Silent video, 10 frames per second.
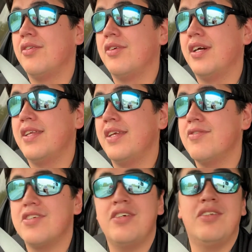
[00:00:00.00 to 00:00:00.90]
I think it was
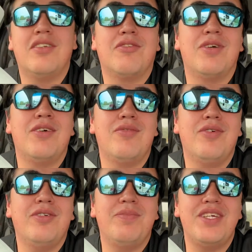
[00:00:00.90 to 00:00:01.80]
called Crown
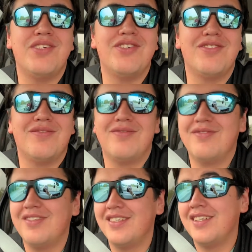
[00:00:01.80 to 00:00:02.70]
Royal Peach.
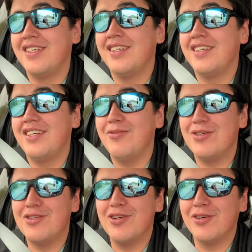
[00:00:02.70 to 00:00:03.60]
It was
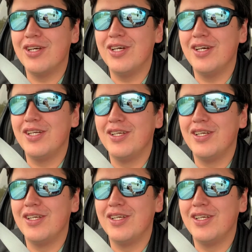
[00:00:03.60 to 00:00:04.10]
so good,